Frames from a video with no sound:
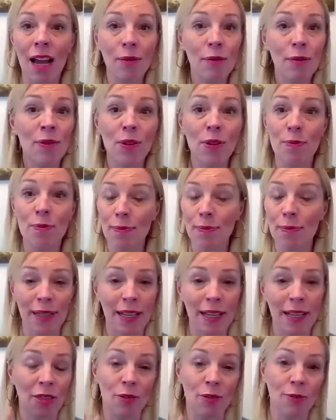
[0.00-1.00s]
review my
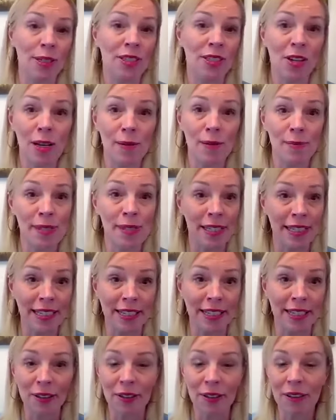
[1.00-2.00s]
plan 3 times a
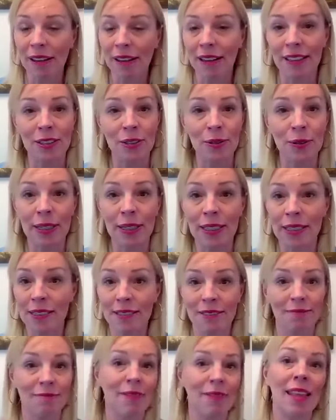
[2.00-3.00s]
year. I do it
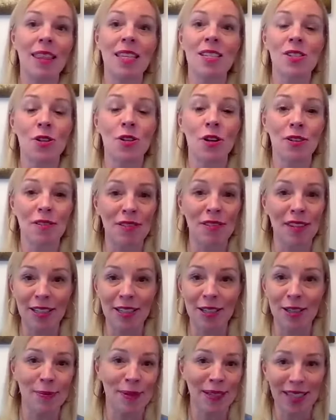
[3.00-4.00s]
at the start of the
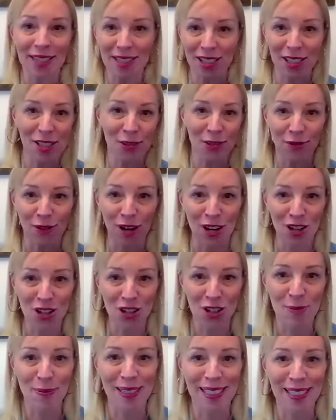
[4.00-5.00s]
year because it's fresh.
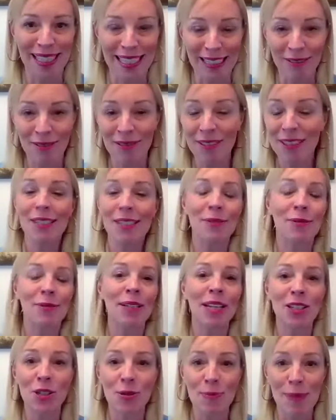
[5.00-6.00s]
You begin when
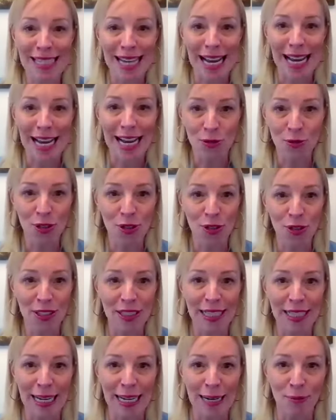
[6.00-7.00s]
I do my tax return
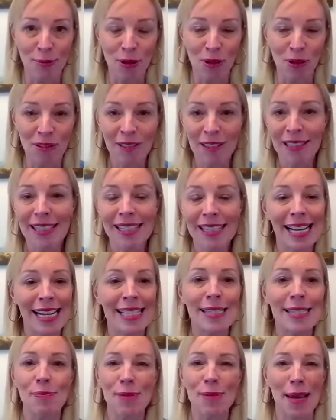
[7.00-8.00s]
in April and
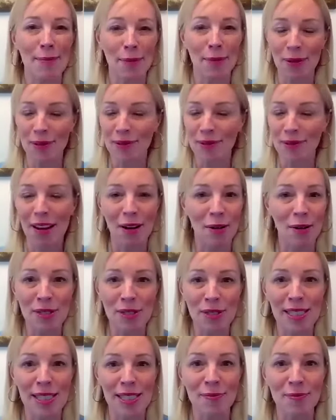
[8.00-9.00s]
September. That
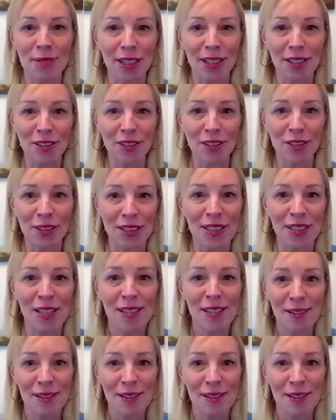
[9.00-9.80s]
always seems like a good